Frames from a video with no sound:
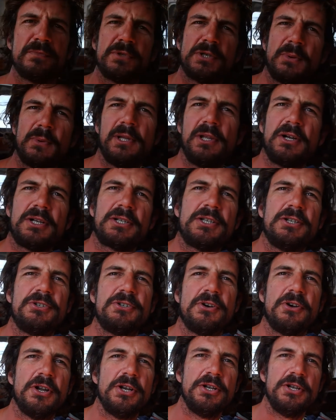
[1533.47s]
So we like to
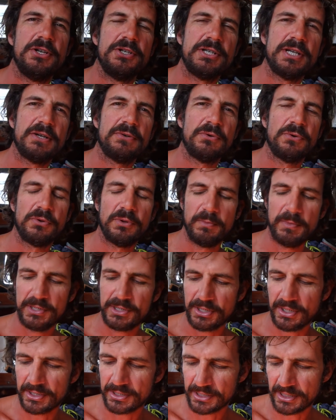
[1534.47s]
try and use all the
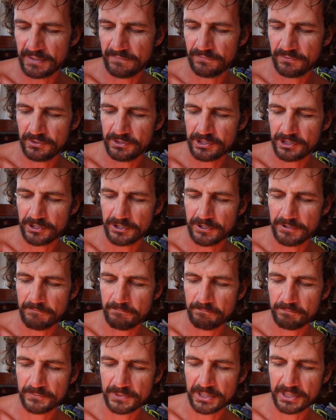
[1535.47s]
bits of the seafood, so
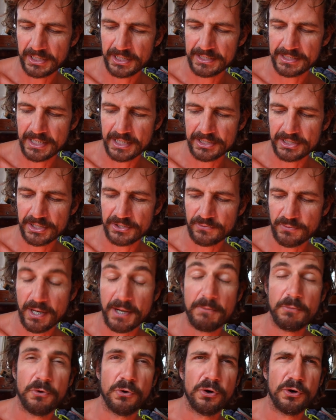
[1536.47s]
I guess that's just
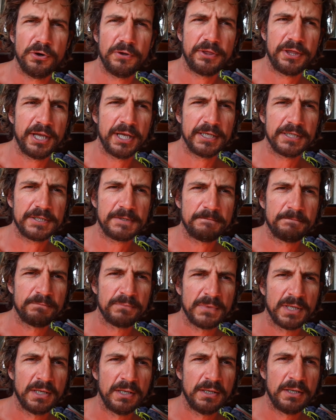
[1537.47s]
one more things.
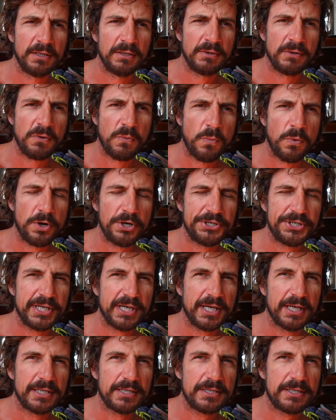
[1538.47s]
What
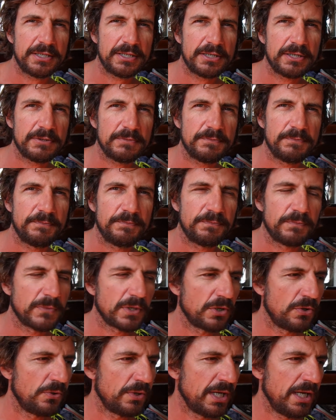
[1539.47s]
does
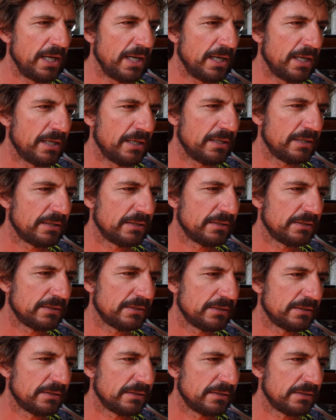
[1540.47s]
cooking
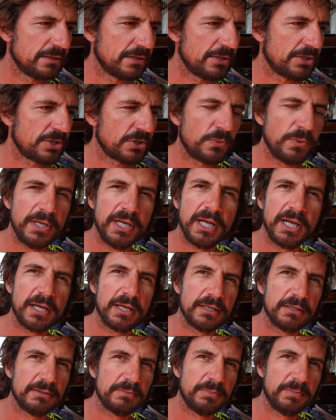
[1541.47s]
squid
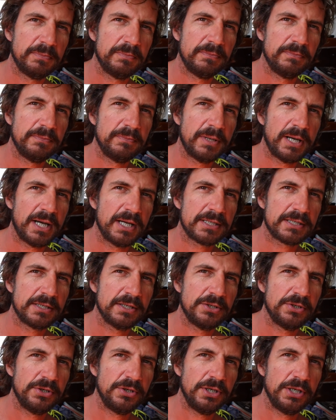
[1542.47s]
ink
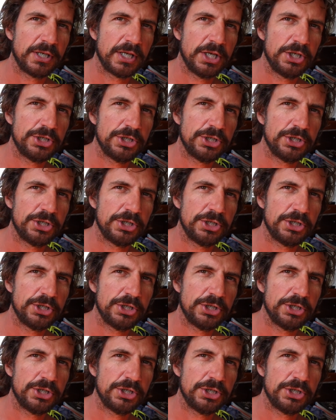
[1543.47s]
pasta do to your